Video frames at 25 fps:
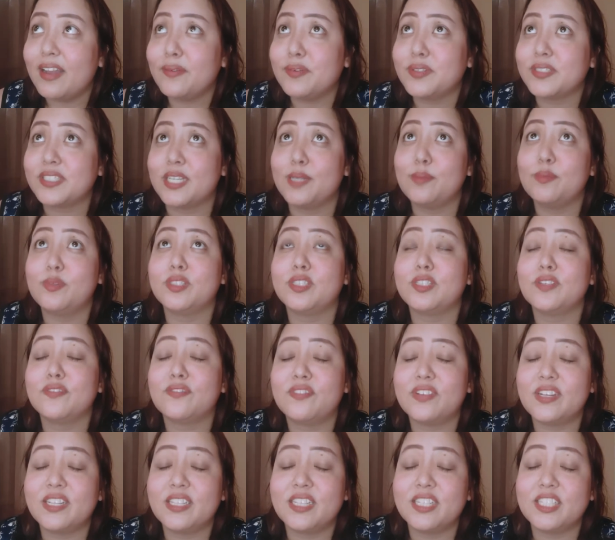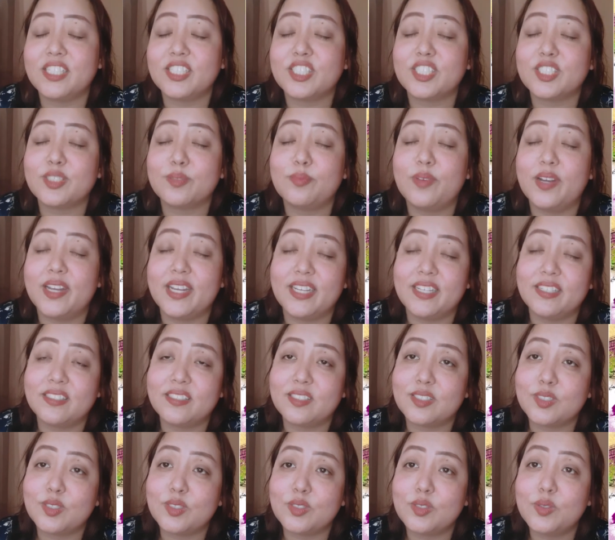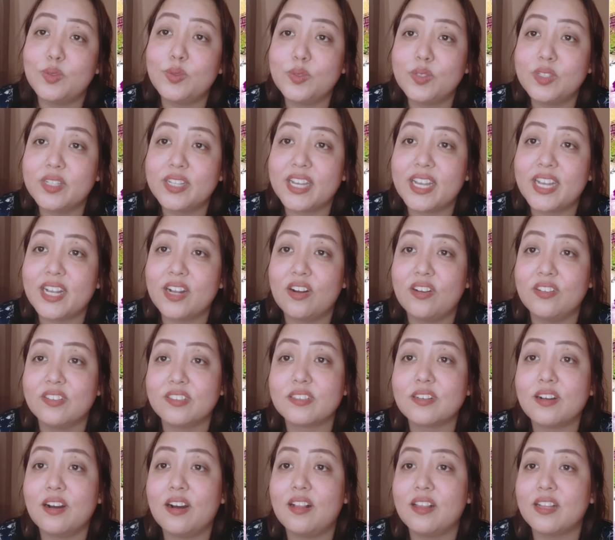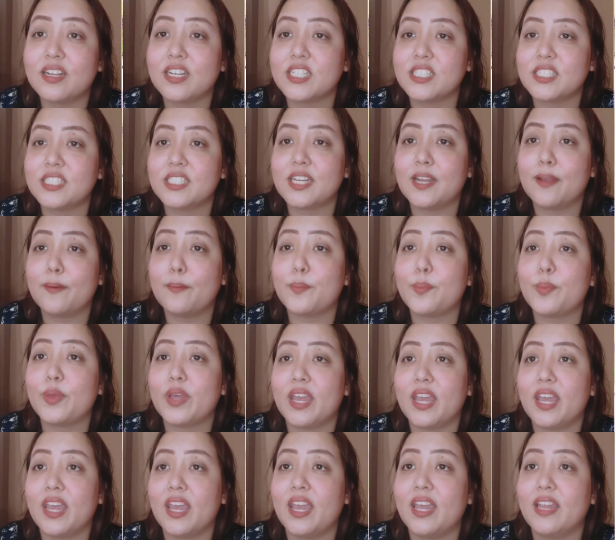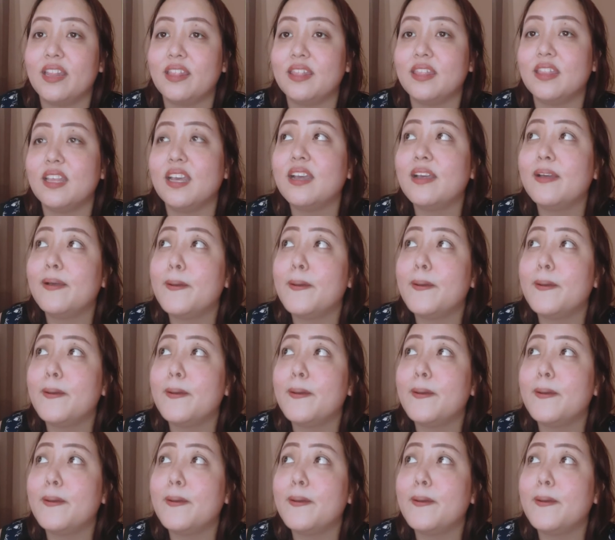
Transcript: I was able to finish my schooling on scholarship, and